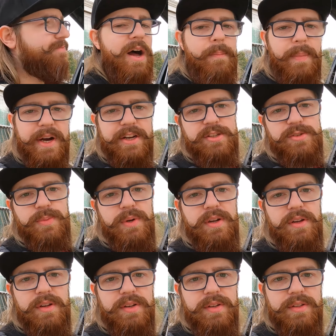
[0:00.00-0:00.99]
I might as
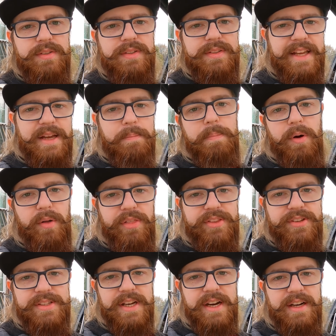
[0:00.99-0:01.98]
well get
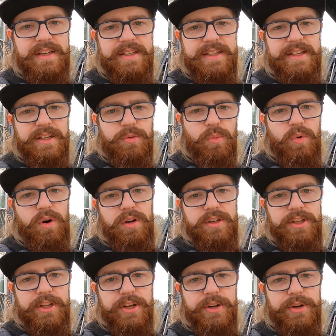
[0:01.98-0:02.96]
both done in
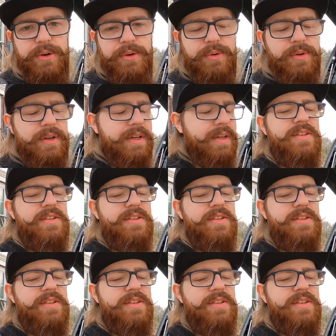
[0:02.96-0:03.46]
one go